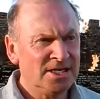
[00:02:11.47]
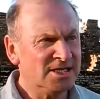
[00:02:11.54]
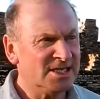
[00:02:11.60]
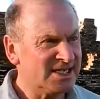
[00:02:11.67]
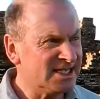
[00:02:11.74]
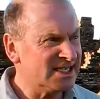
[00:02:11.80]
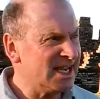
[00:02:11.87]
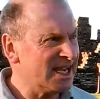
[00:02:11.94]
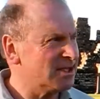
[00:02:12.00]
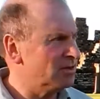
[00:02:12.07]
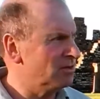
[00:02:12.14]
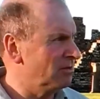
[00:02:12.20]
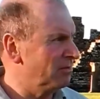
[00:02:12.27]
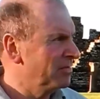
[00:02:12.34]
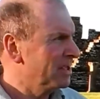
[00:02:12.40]
to
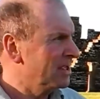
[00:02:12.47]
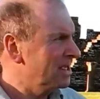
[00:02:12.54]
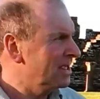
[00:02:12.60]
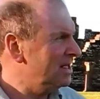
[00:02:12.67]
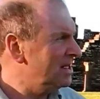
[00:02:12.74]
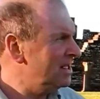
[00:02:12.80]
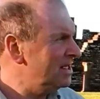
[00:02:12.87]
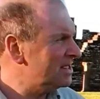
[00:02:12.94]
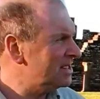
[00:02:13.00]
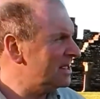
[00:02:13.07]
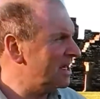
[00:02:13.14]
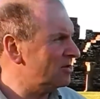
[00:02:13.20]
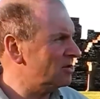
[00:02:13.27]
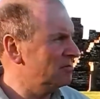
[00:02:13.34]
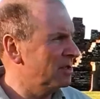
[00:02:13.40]
settle in these
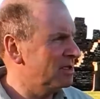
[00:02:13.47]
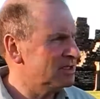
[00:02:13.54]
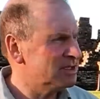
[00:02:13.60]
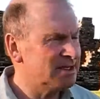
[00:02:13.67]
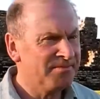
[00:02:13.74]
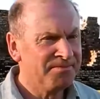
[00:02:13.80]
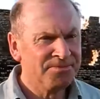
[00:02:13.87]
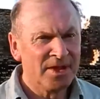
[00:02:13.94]
settlements.